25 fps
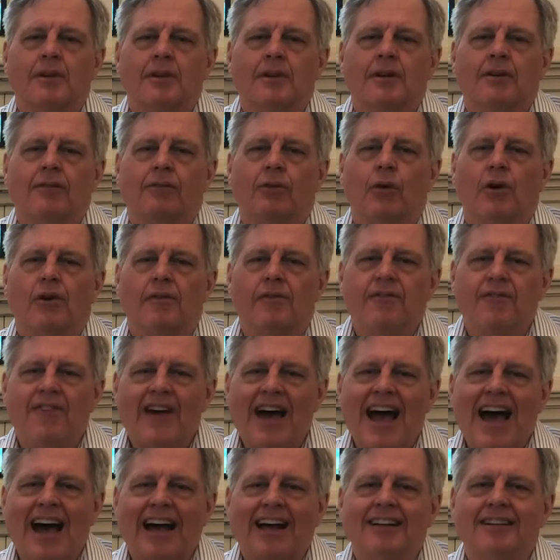For in
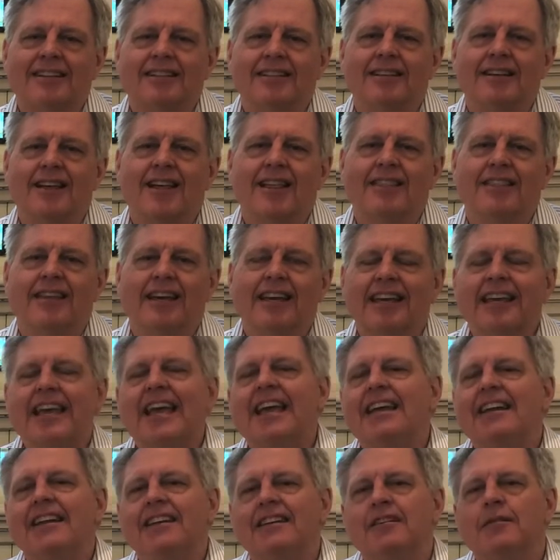fact, the
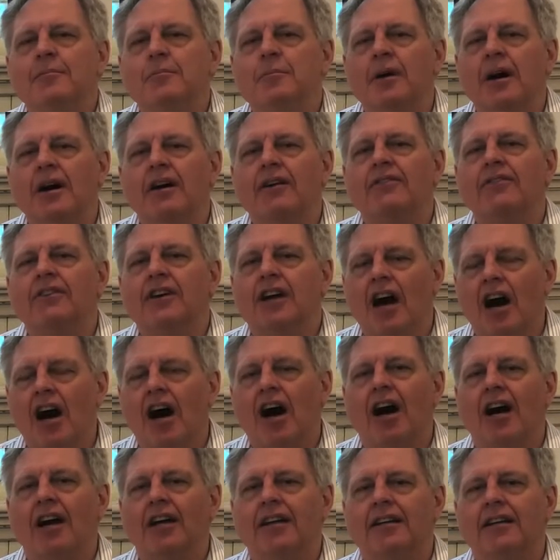kingdom of
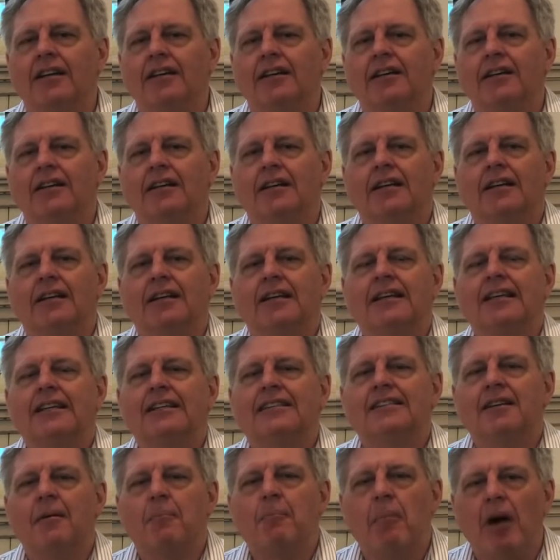God
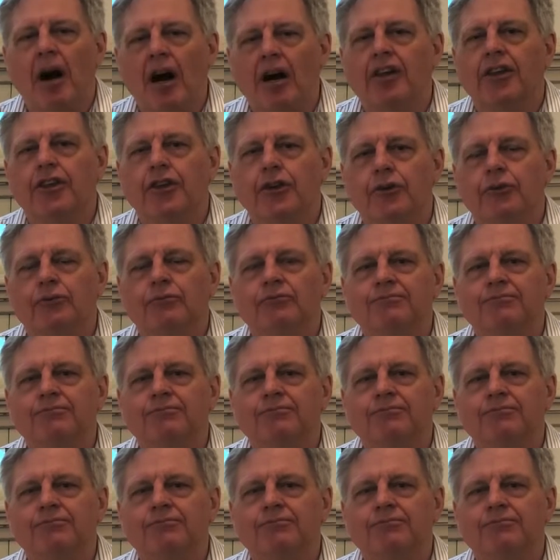is among you."